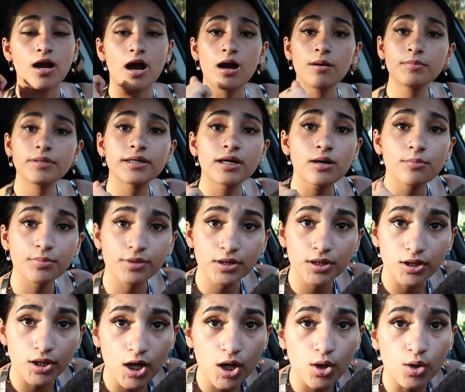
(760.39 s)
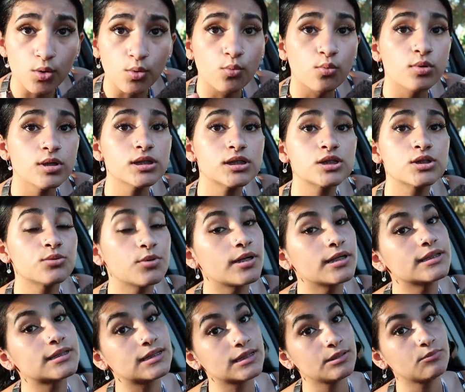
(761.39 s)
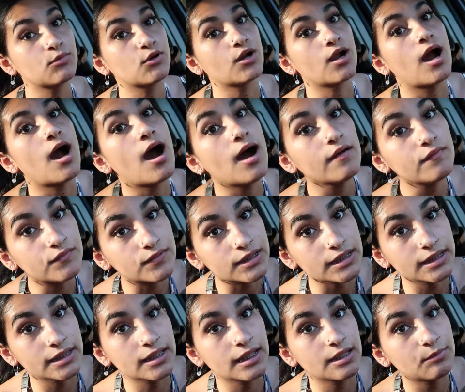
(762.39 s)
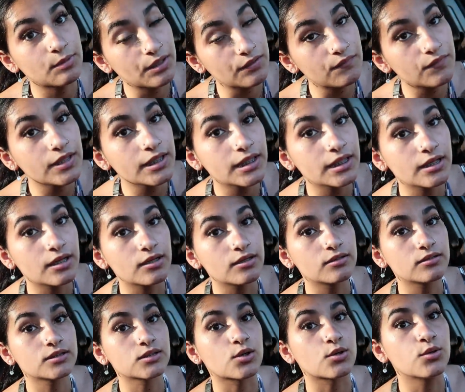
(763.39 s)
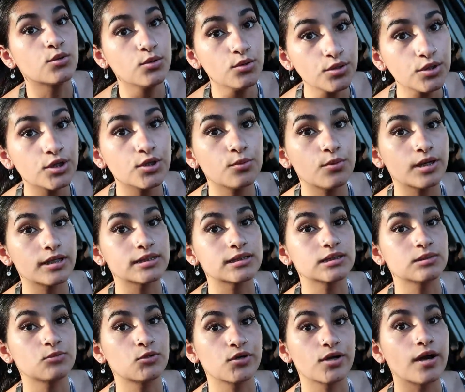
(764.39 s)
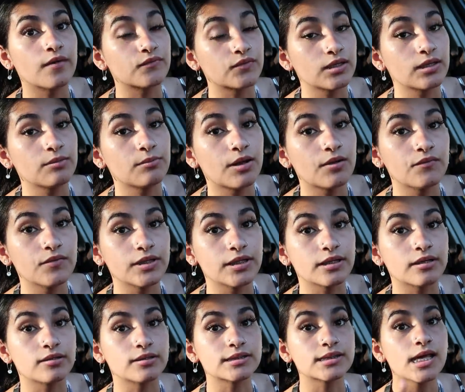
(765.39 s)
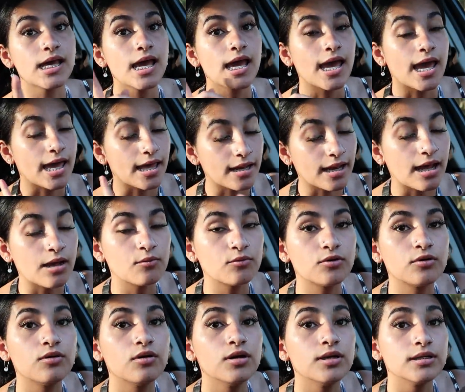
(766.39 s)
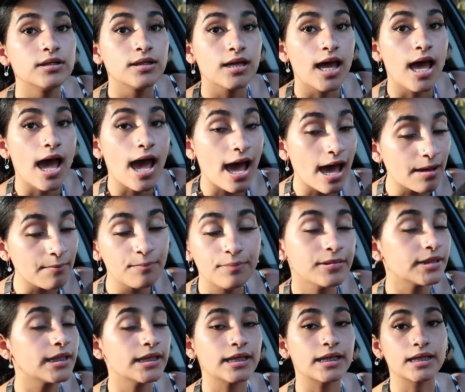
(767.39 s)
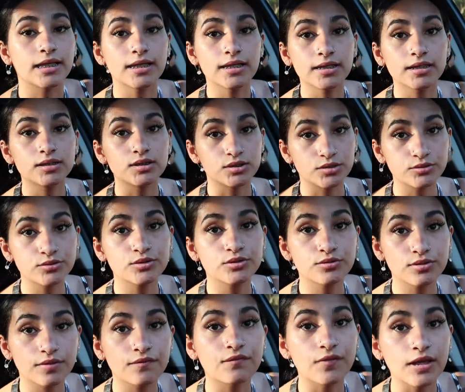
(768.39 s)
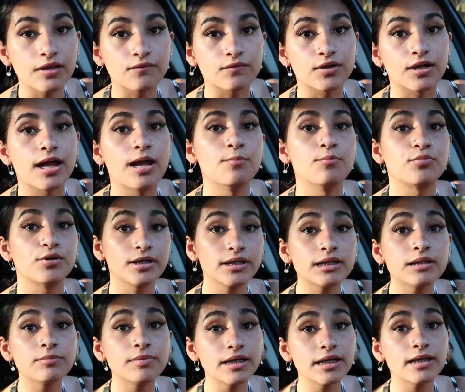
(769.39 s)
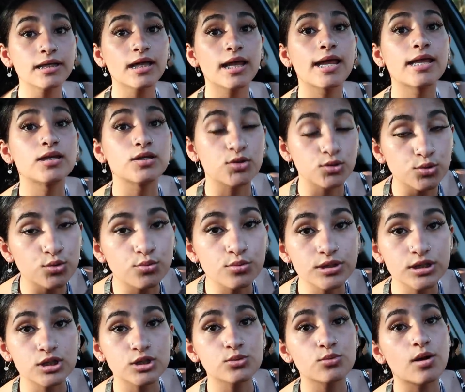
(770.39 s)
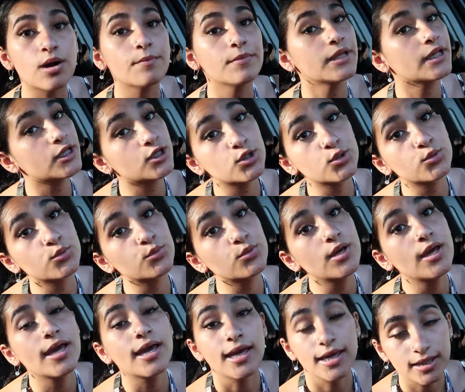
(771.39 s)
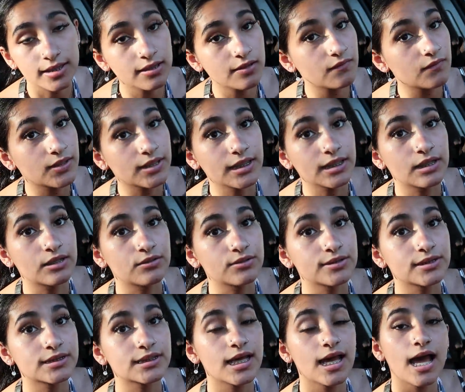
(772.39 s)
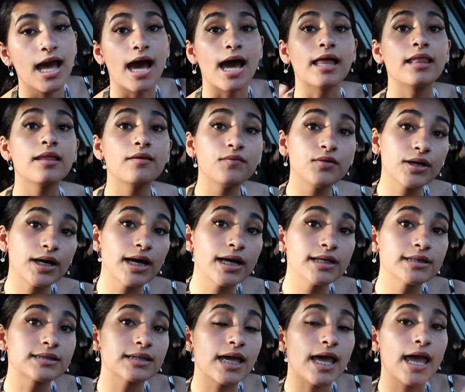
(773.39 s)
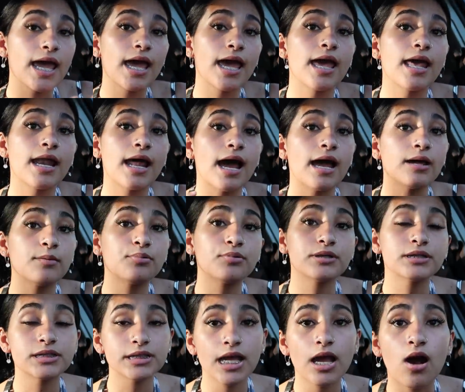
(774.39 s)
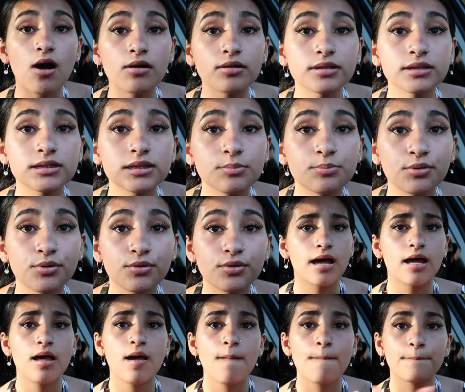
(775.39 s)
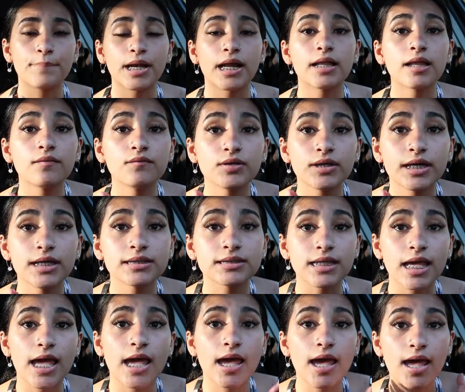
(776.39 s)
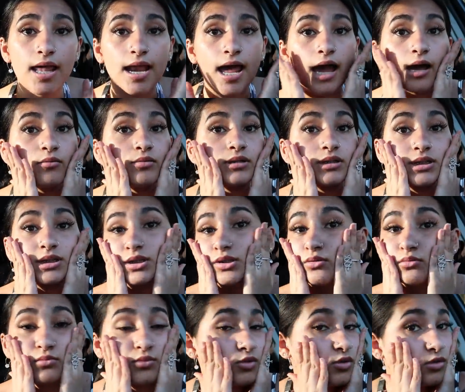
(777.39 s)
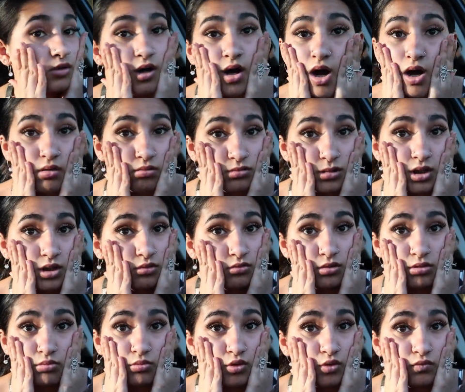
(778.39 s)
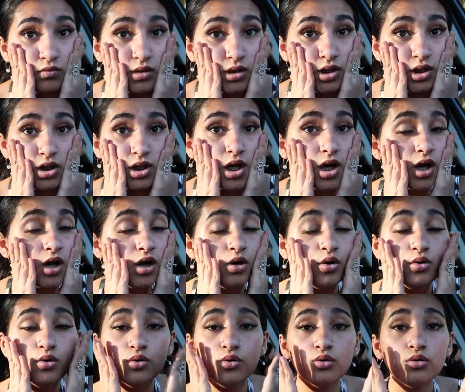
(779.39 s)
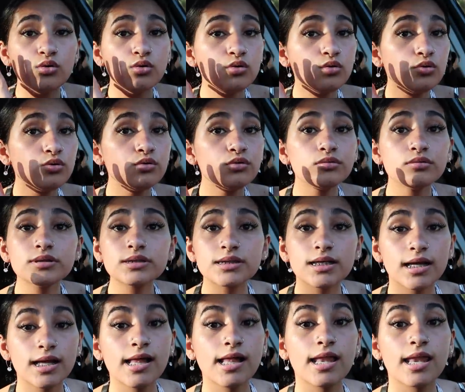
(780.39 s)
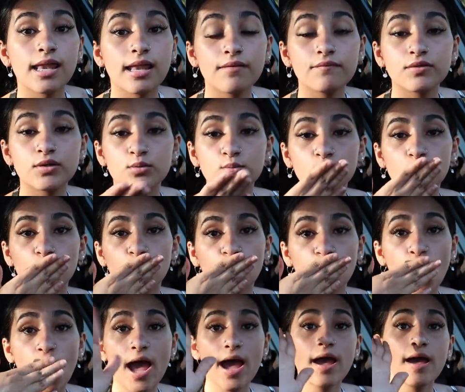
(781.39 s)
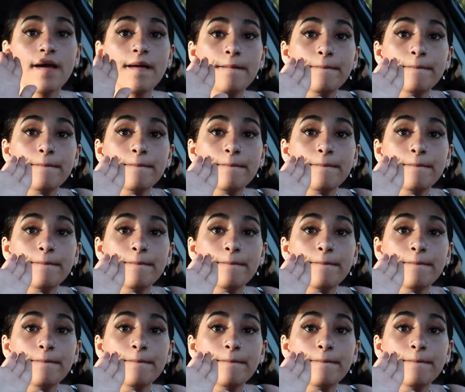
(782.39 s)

Comment down below what you want to see more often in my videos or who do you want to see more often in my videos. And I will happily do you the favor and bring them in and do what you want me to do in the videos. I love you guys and I appreciate all the support, but I love you guys and I will see you more often with more videos. Love you. Mwah.